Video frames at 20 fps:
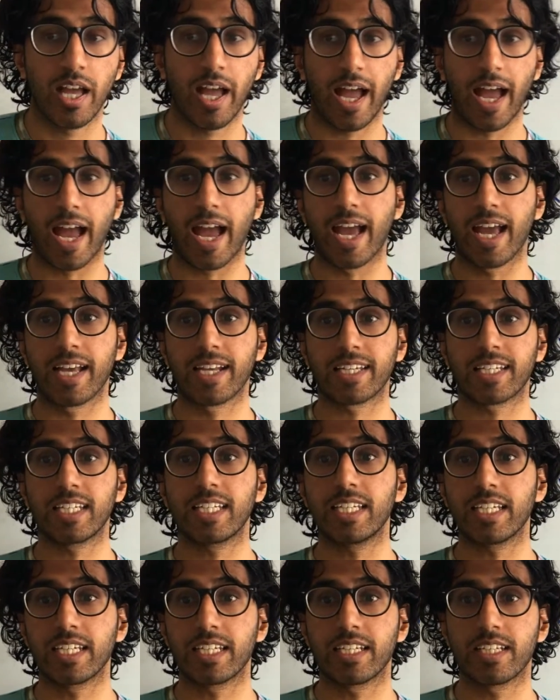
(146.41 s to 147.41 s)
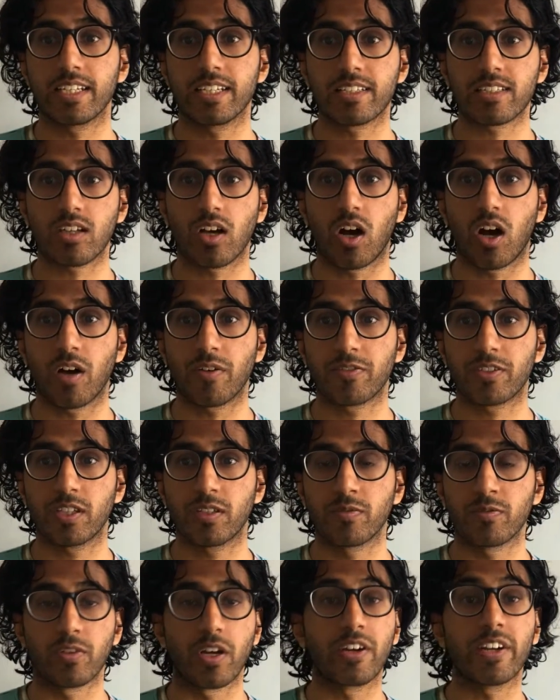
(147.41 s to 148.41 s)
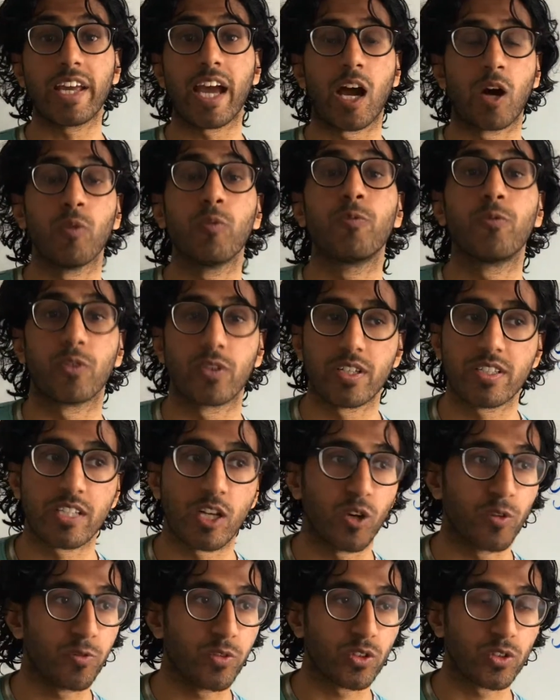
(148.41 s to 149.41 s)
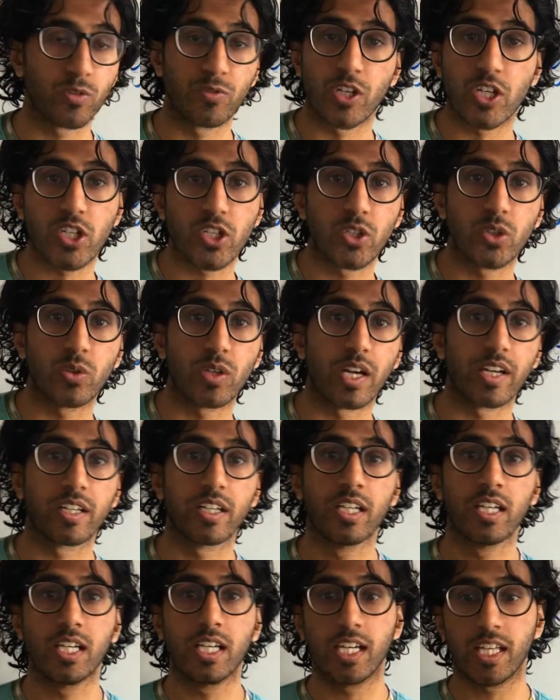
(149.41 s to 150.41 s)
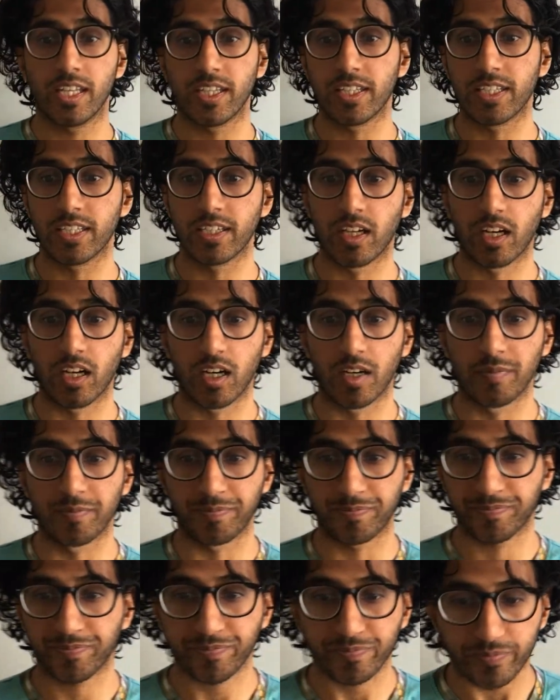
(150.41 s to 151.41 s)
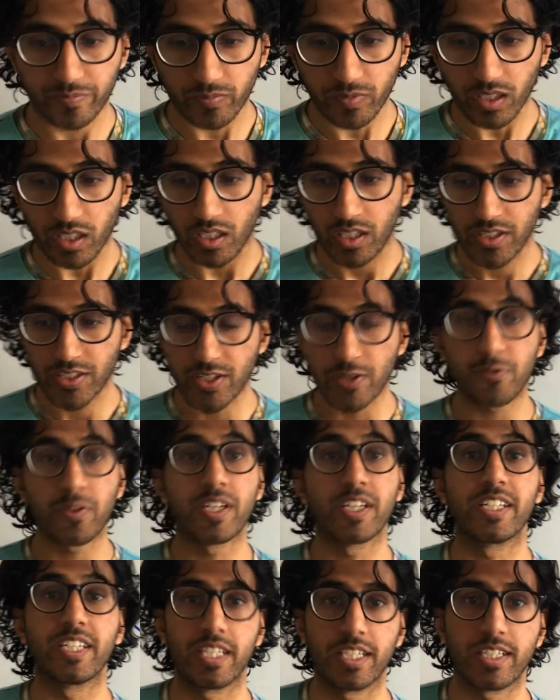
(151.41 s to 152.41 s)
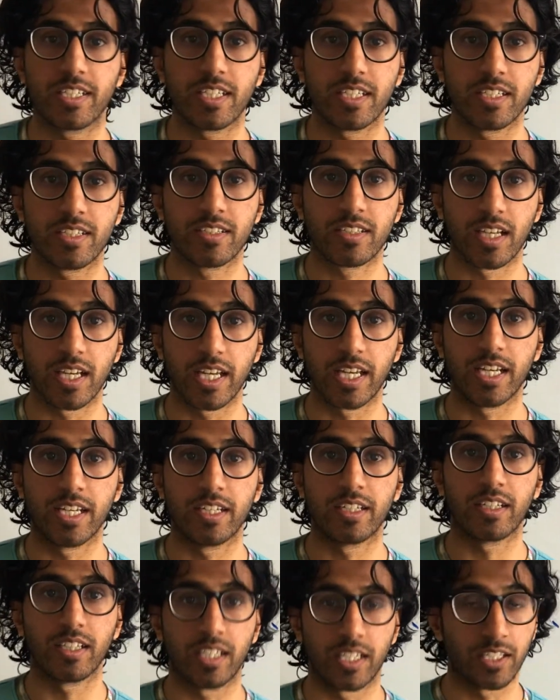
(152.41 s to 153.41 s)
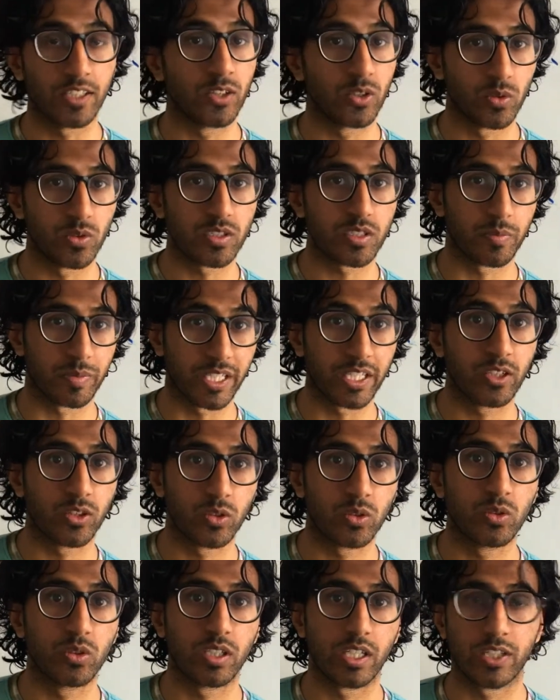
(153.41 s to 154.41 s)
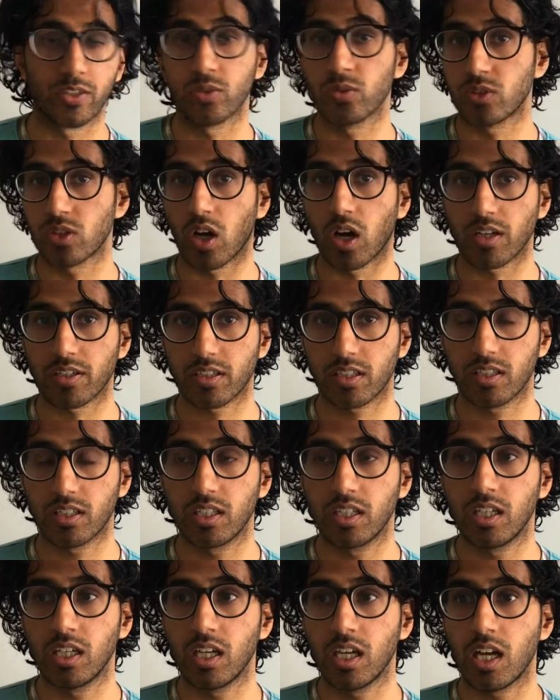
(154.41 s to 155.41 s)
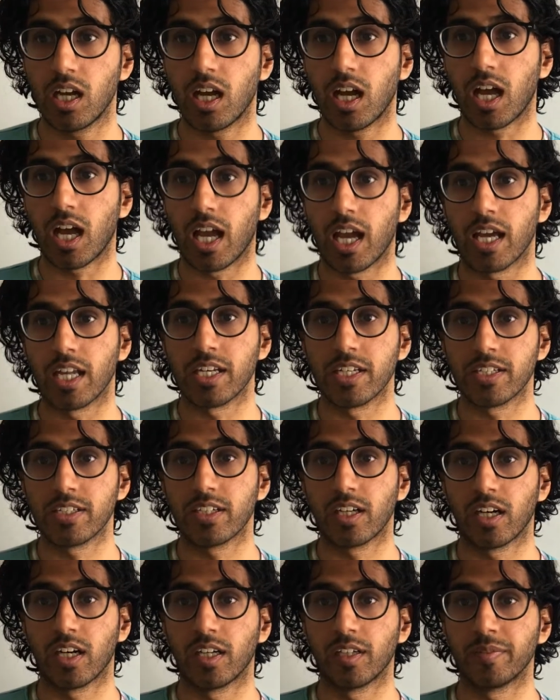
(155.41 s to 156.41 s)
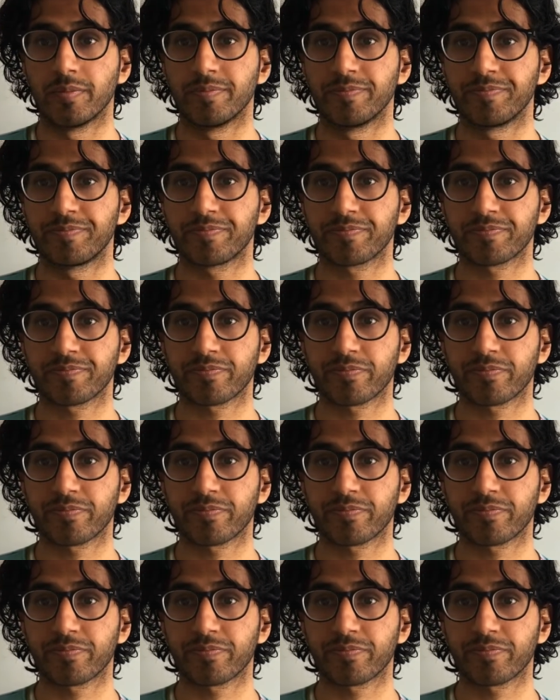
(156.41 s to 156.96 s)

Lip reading: and he is often very helpful. He's helpful to Vishnu and the different deities in Hinduism, Hindu thought, and